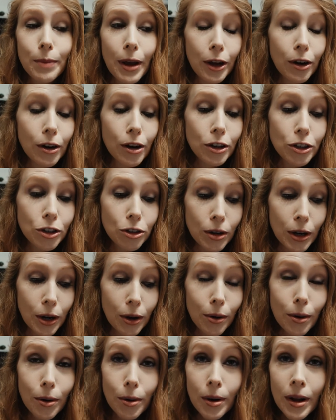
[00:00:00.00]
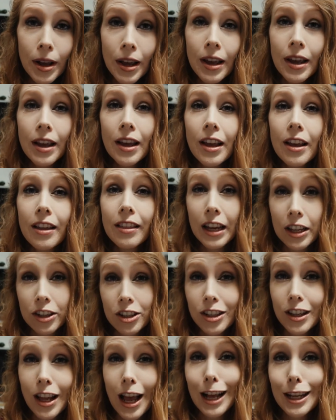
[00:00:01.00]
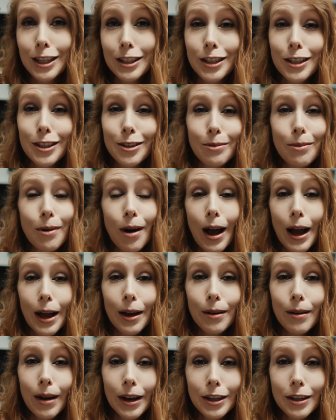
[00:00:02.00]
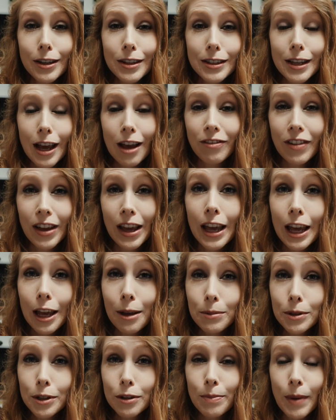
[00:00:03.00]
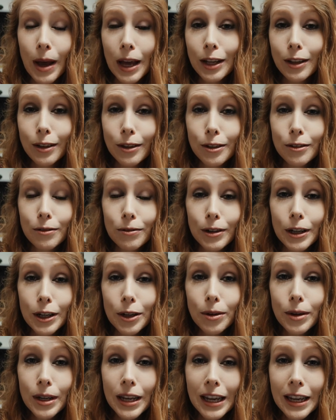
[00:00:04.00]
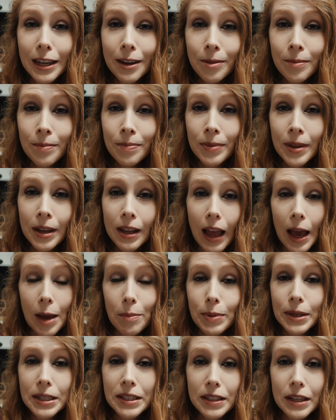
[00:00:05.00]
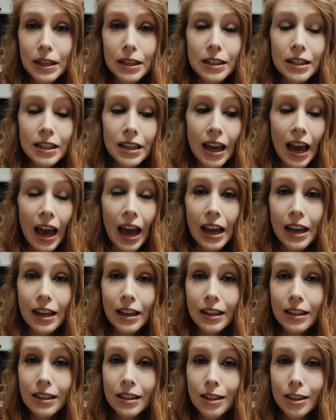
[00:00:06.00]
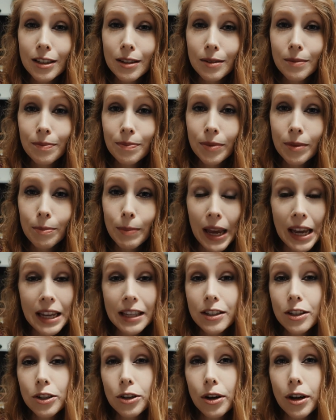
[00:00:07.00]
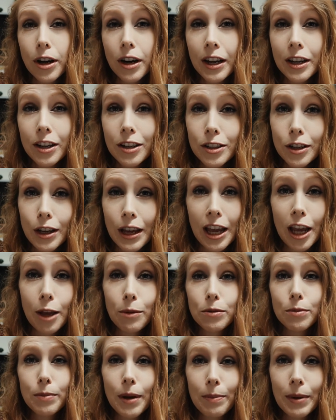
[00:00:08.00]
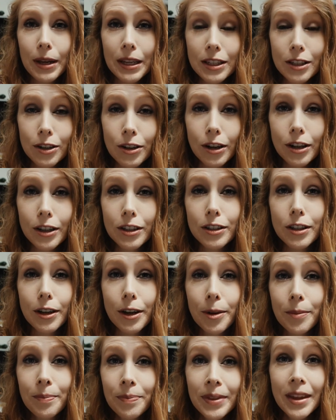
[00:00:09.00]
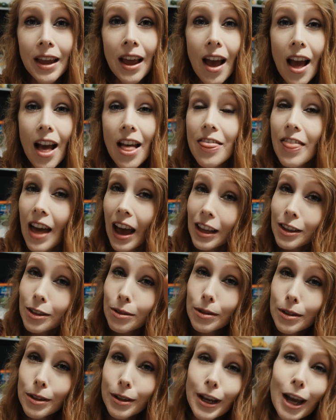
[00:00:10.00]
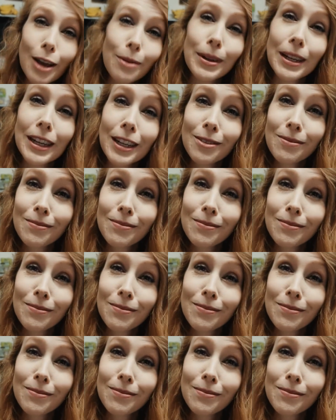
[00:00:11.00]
my grocery haul. That should last us a while. I use that for heaps of my gluten-free cooking, like biscuits, cakes, pizza dough. I use it heaps for my pizza dough. That is also coming.